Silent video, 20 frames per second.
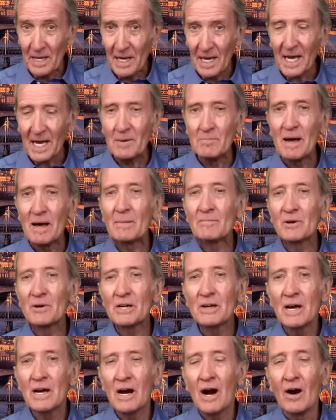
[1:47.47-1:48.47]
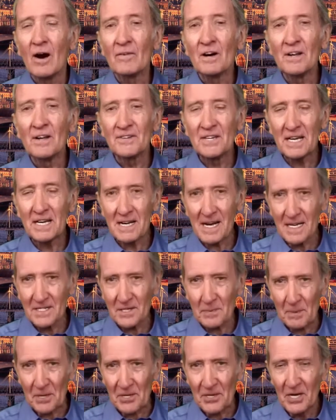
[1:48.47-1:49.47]
in memory of her dear
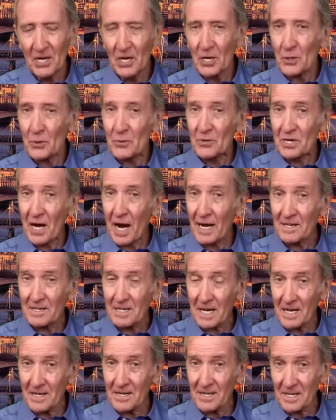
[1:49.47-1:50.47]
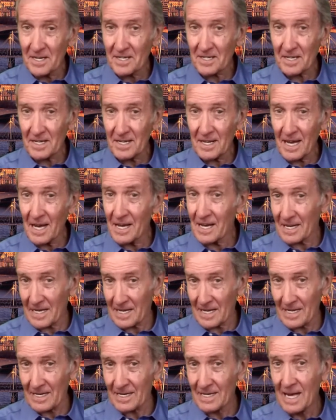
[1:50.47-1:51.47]
husband who died 10 years
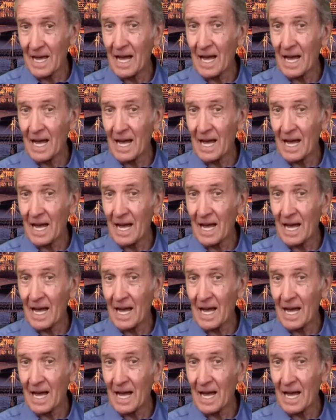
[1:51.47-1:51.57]
earlier,